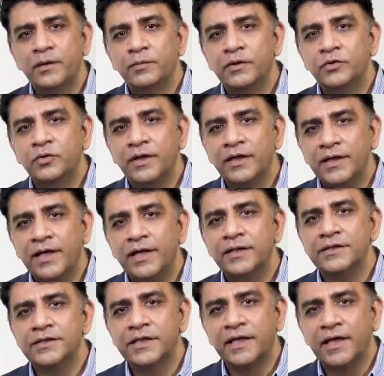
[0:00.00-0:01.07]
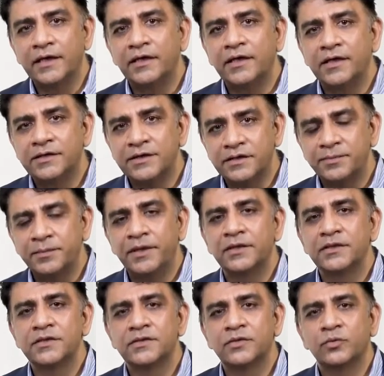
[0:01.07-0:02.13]
able to enhance the candidate's
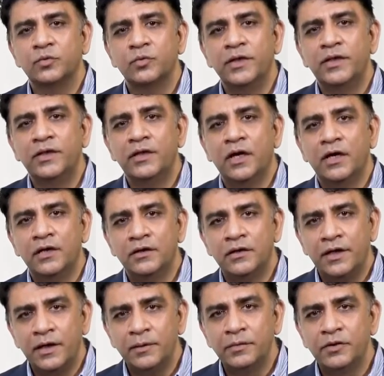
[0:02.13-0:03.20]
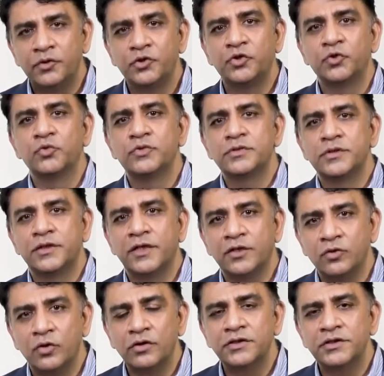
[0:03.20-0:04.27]
experience, we are able to use the
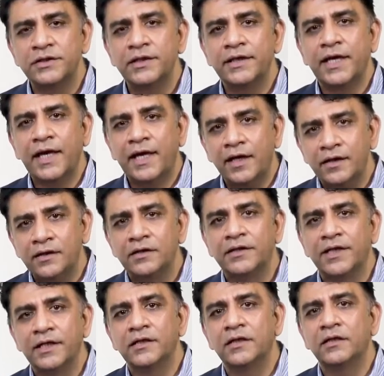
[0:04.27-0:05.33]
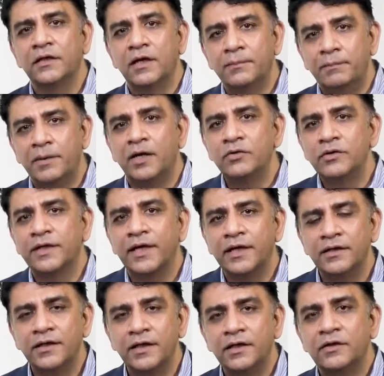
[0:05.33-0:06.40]
technology and the data about the
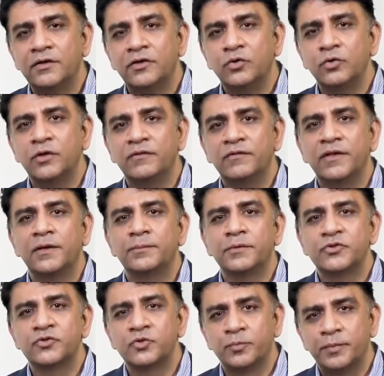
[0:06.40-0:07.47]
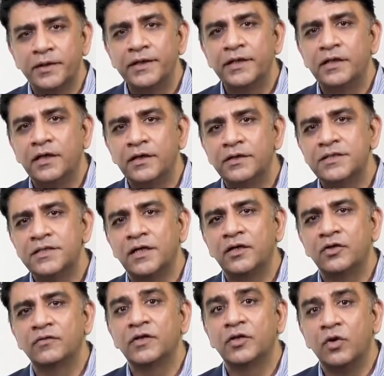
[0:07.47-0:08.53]
candidate to develop a superior
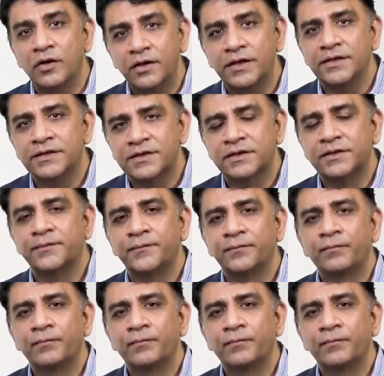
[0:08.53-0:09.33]
understanding of the context.